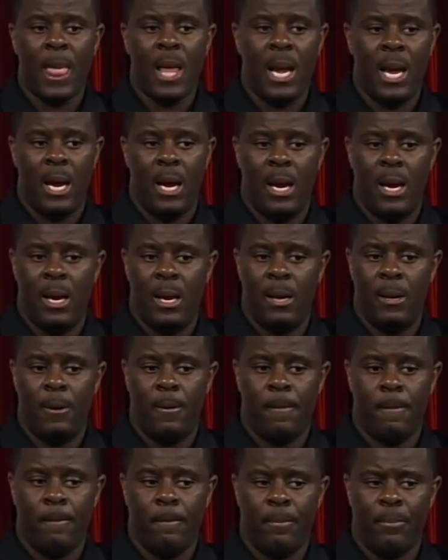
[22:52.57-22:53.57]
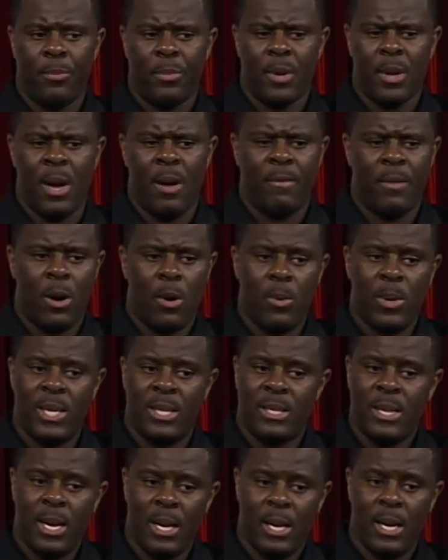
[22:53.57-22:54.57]
And I've always
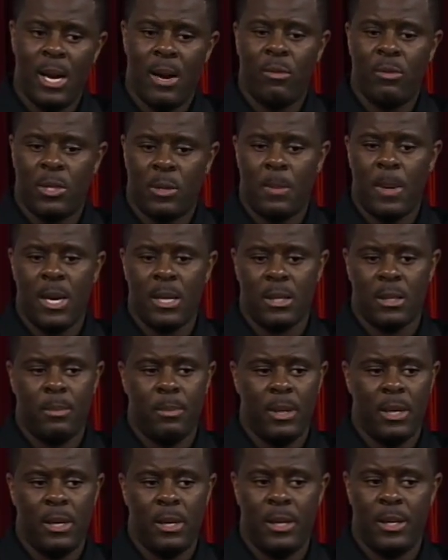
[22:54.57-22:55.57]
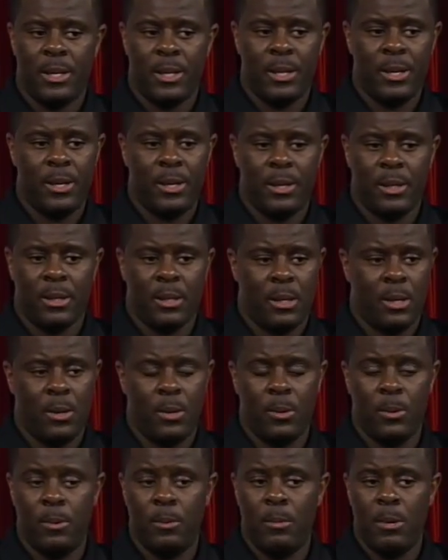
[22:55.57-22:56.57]
taken that responsibility serious.
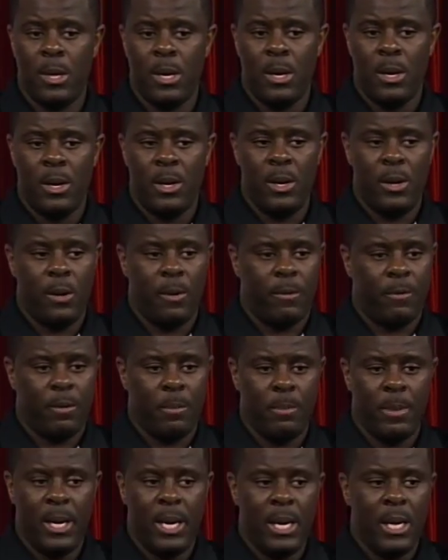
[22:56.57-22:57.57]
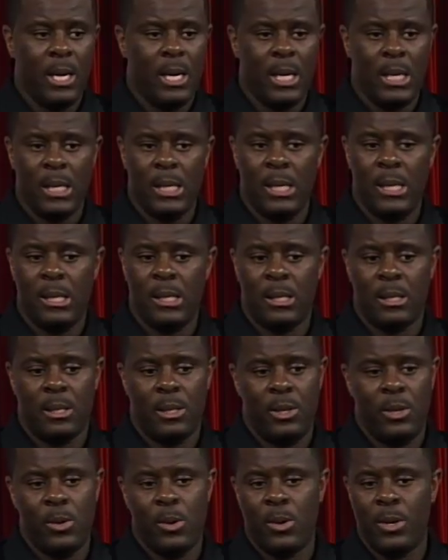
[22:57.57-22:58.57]
So, you know, for me, it's
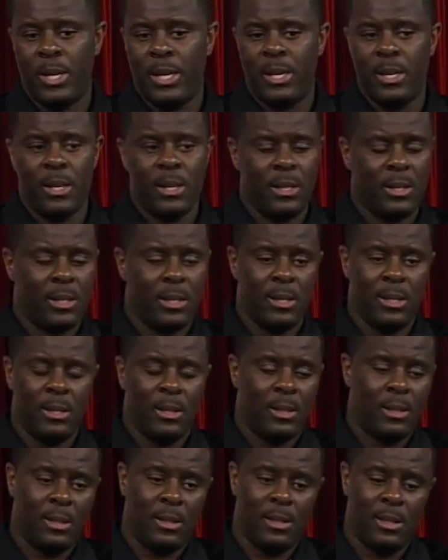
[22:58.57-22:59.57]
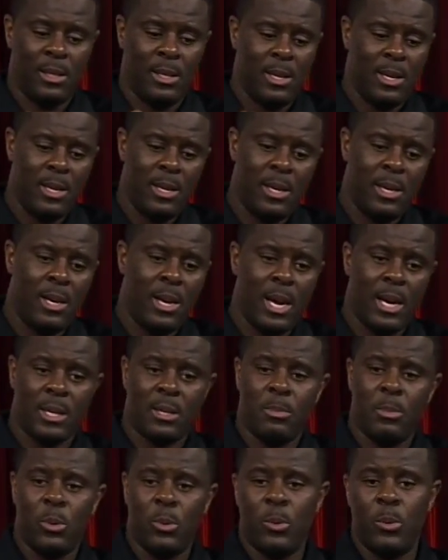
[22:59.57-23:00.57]
you're only good as your your next
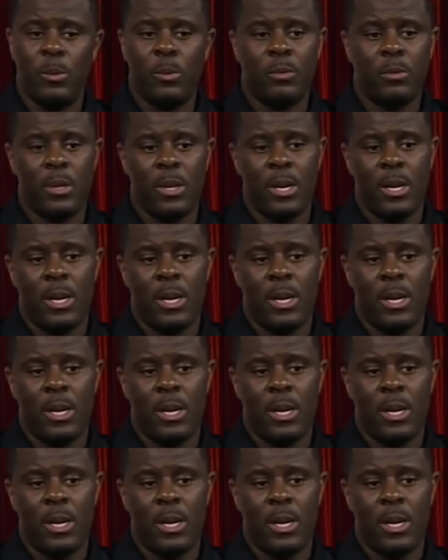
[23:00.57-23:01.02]
move.